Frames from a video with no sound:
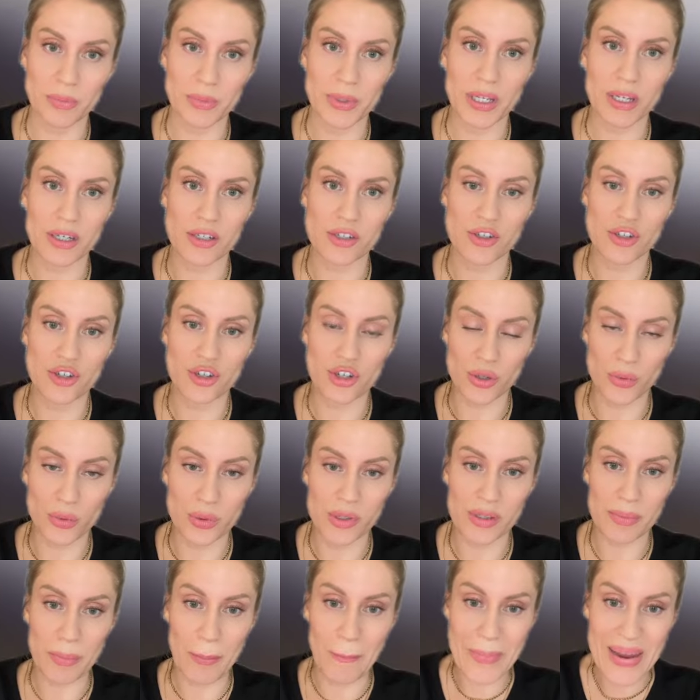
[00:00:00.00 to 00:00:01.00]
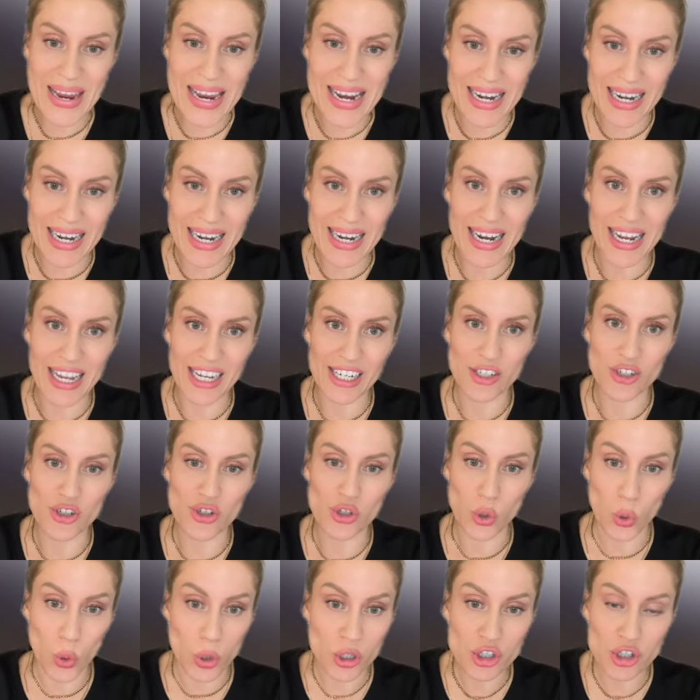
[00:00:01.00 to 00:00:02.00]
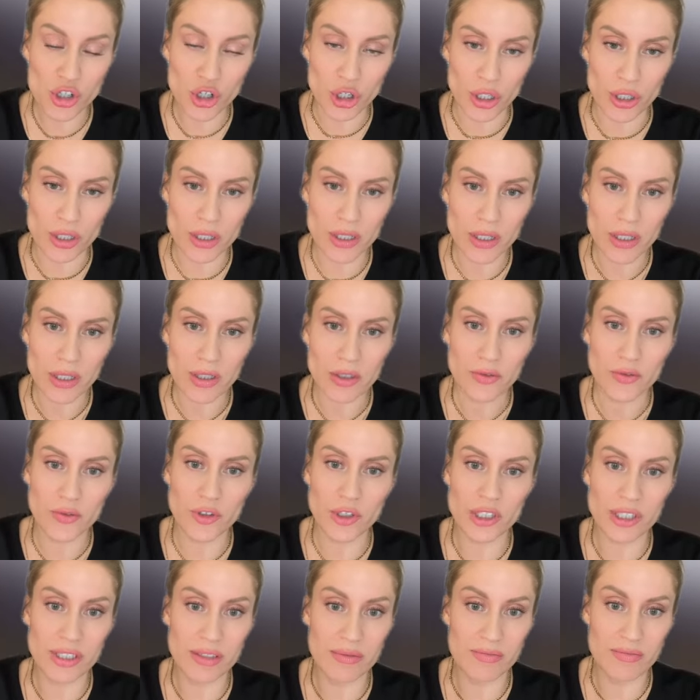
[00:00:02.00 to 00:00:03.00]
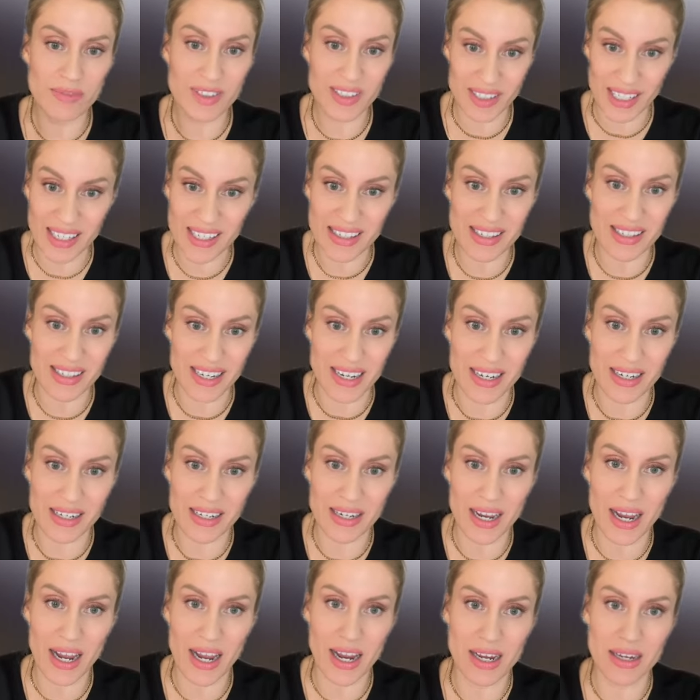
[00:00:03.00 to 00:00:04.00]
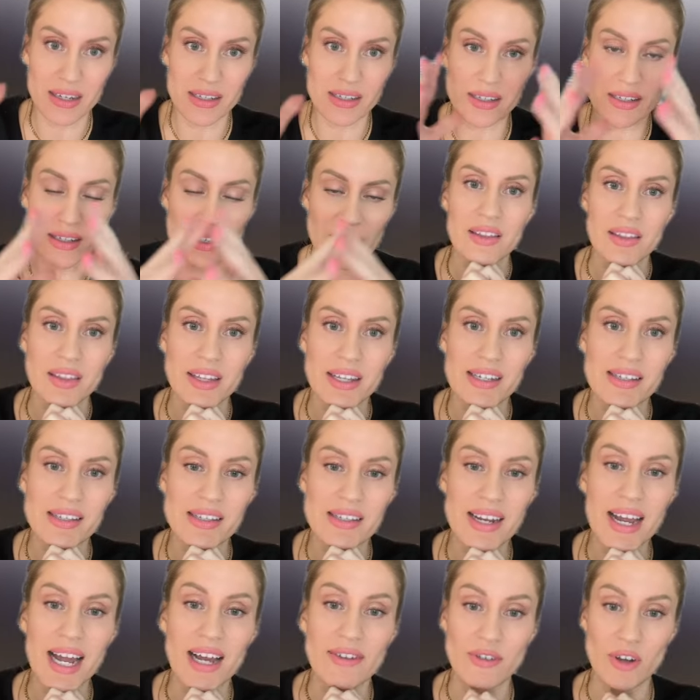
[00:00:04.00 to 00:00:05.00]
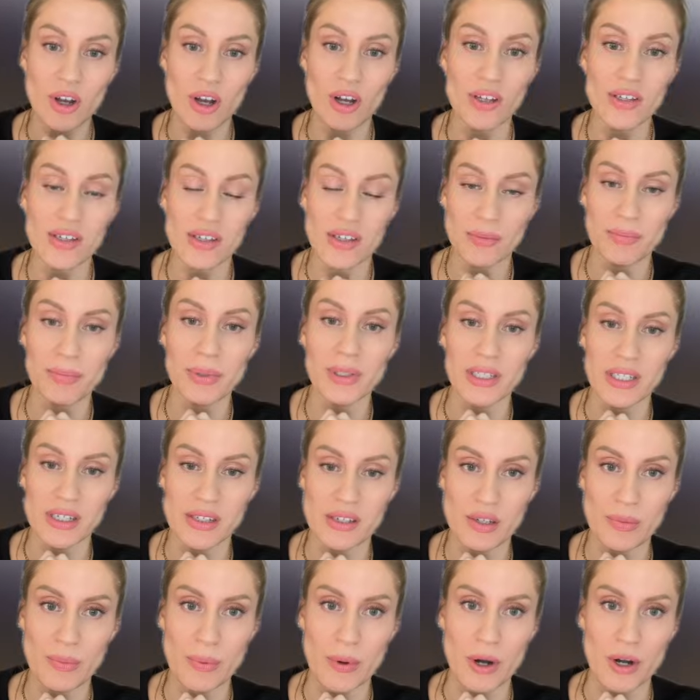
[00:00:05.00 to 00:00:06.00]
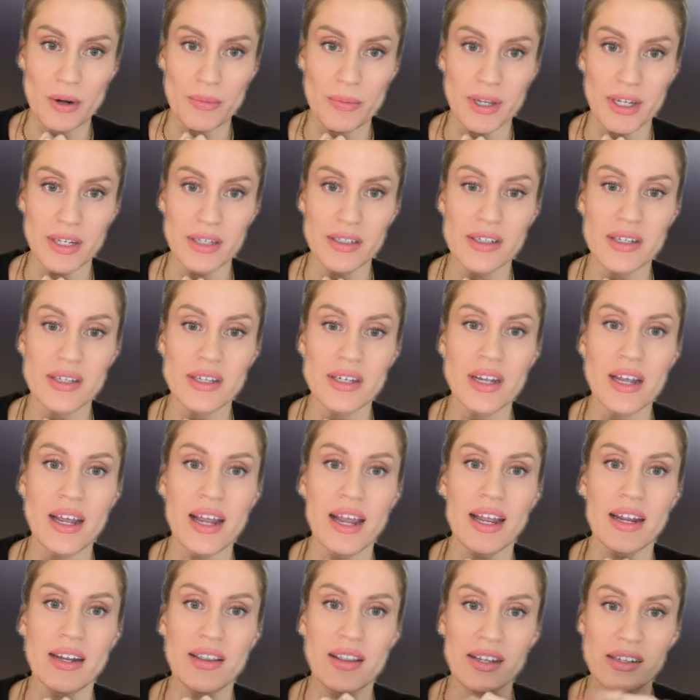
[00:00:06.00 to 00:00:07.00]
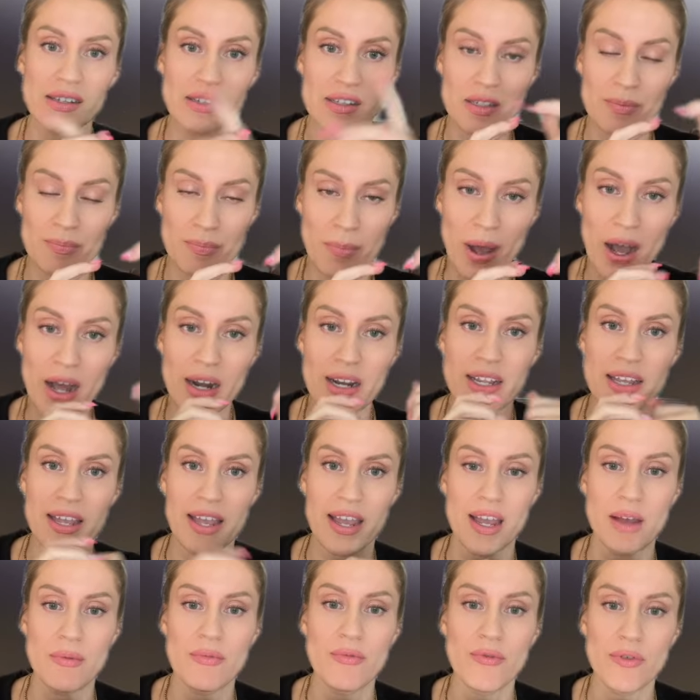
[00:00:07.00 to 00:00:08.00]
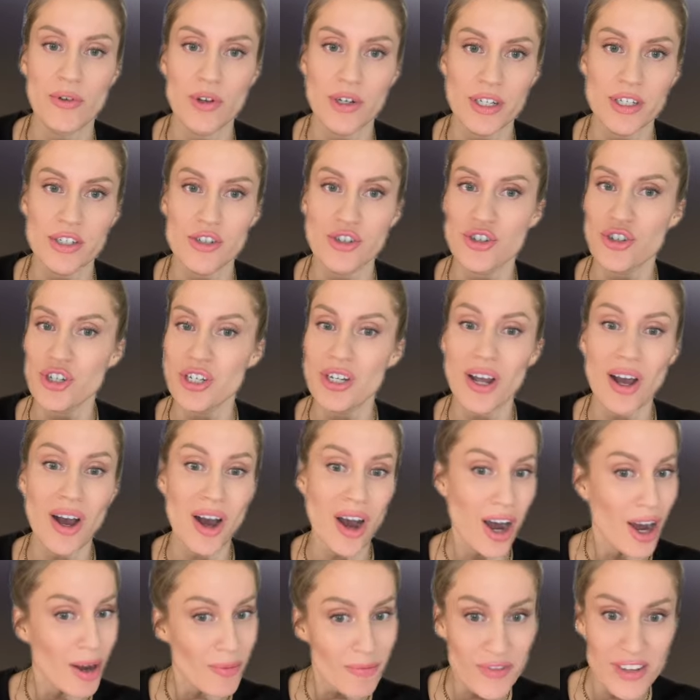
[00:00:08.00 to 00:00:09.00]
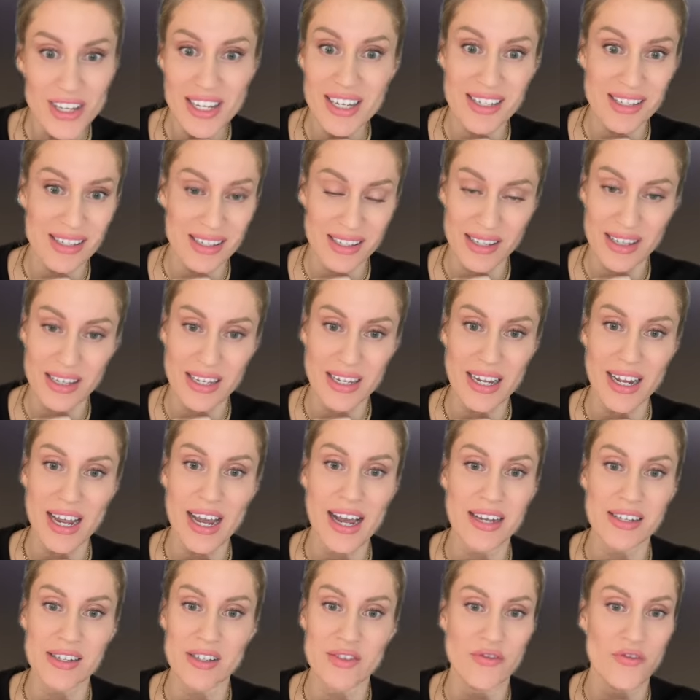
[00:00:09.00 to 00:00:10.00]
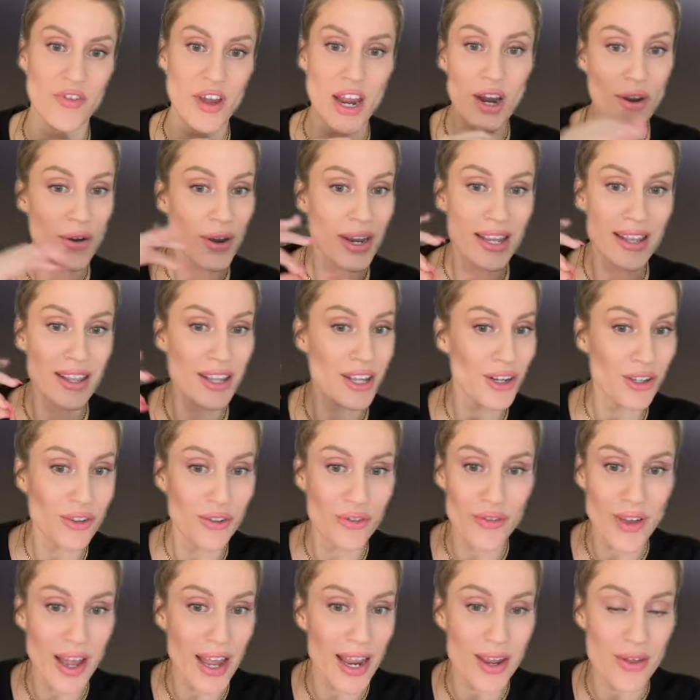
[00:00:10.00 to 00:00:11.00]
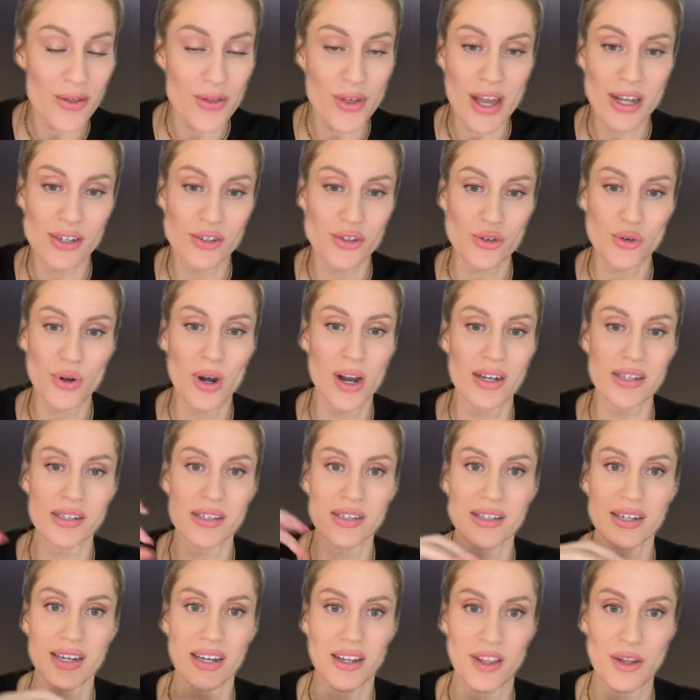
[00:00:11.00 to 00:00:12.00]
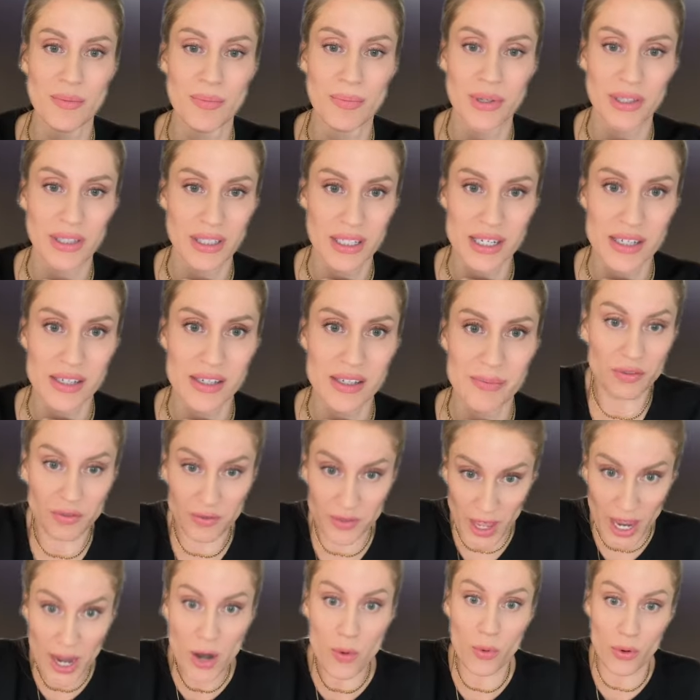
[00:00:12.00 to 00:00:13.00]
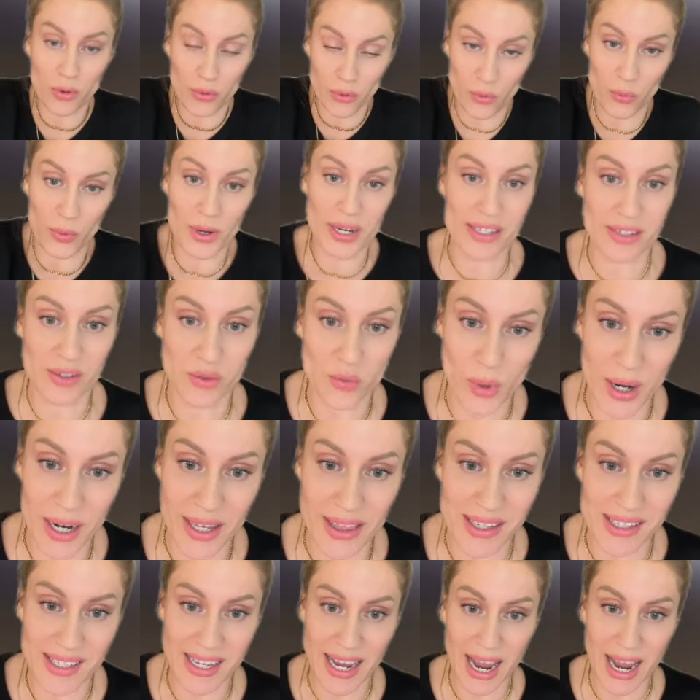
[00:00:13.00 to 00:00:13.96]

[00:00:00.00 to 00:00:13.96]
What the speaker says: because she was beaten and tortured for 16 days. The staff calls the police department, and this is body cam footage. She obviously has very little faith and trust in the police. They were the reason why this